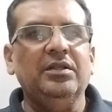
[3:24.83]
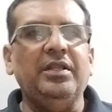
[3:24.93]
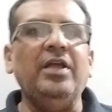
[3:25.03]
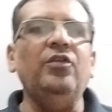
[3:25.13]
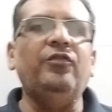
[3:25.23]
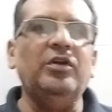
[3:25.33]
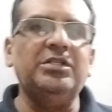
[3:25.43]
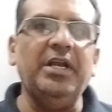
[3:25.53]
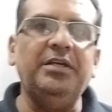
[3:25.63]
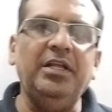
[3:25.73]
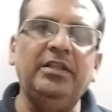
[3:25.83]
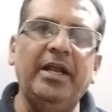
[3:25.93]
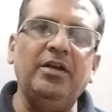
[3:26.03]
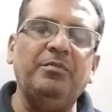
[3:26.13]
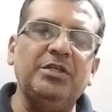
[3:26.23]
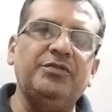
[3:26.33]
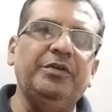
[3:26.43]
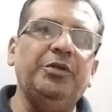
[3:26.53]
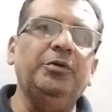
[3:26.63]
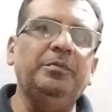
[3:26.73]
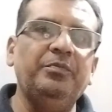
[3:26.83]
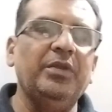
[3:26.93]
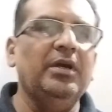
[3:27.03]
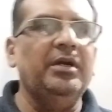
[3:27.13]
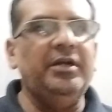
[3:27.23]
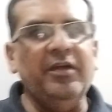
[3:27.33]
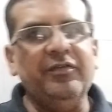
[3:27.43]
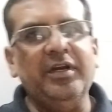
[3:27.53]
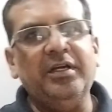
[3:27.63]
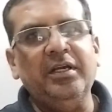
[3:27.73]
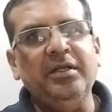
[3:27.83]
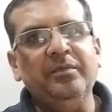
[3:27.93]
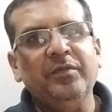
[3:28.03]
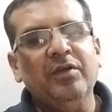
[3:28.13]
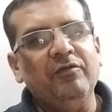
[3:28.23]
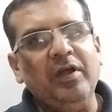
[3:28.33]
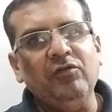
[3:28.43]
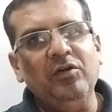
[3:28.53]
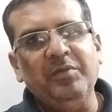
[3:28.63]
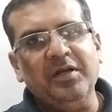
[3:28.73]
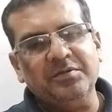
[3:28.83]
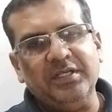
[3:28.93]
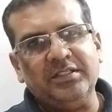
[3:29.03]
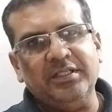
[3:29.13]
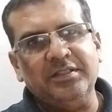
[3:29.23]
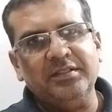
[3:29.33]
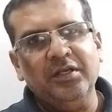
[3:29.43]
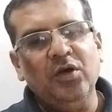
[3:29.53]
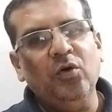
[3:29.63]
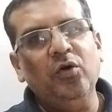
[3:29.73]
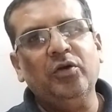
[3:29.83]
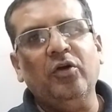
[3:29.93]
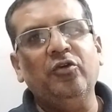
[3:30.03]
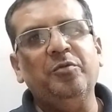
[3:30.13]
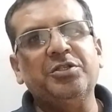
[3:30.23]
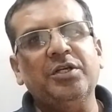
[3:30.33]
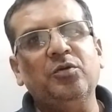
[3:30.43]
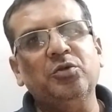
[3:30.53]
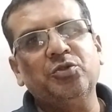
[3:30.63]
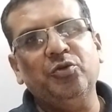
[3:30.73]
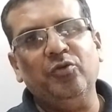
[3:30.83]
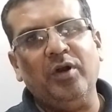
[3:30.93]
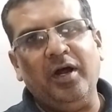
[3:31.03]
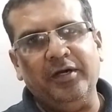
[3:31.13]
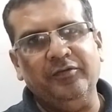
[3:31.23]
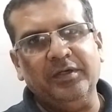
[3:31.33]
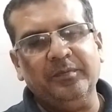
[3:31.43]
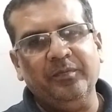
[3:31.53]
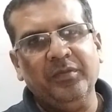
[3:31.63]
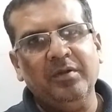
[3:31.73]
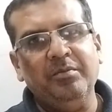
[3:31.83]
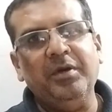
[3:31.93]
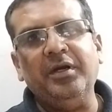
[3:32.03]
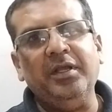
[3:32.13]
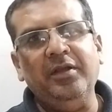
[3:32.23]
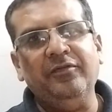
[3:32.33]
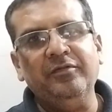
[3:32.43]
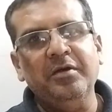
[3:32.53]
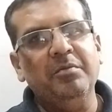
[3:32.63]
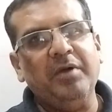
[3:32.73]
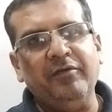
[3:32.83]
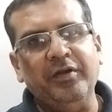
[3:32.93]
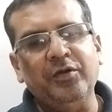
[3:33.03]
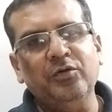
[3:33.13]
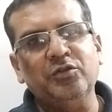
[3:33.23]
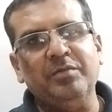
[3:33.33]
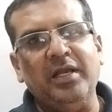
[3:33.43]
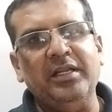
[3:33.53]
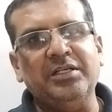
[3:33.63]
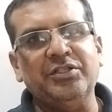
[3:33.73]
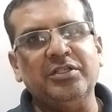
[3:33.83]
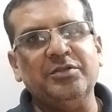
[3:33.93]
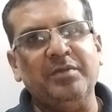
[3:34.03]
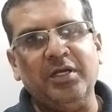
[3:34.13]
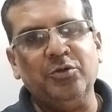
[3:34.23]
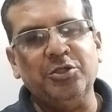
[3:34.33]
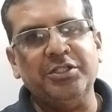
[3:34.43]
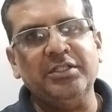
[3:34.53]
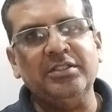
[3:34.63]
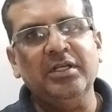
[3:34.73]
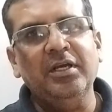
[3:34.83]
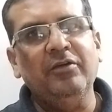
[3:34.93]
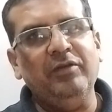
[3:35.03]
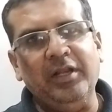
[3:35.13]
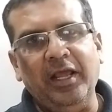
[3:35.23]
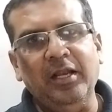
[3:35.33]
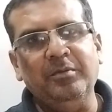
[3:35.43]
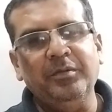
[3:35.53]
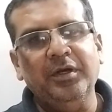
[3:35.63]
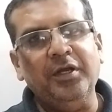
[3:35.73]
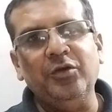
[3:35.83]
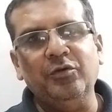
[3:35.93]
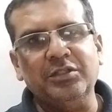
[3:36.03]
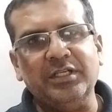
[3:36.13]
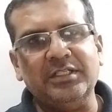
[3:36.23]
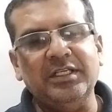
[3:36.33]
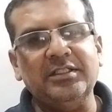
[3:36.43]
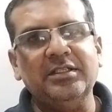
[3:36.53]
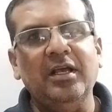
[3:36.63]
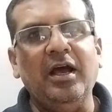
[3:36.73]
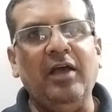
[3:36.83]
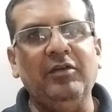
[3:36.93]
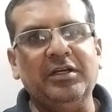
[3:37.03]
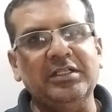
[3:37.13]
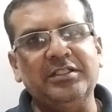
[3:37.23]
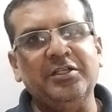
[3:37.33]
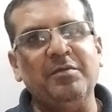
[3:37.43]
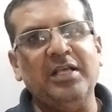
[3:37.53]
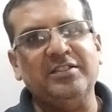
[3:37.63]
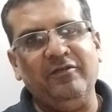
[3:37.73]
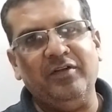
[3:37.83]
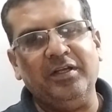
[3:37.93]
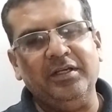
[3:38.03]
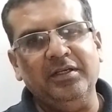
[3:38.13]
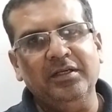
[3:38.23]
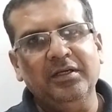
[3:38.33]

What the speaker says: Thank you for staying till the end of this video. Definitely, when you will become success, whole contribution goes to your hard work. But if my videos, my lectures, my questions will help in your success, I will consider myself lucky.